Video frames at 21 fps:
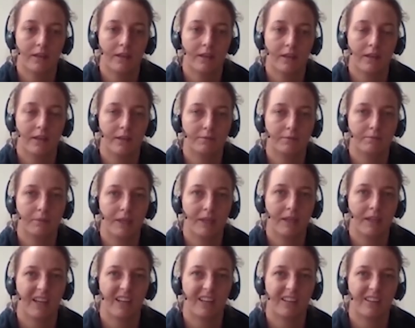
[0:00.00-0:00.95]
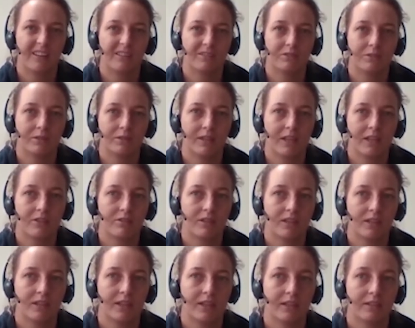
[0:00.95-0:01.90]
Um, but yeah, I kind of do it
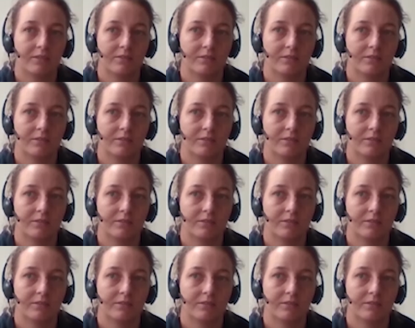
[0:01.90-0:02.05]
naturally now.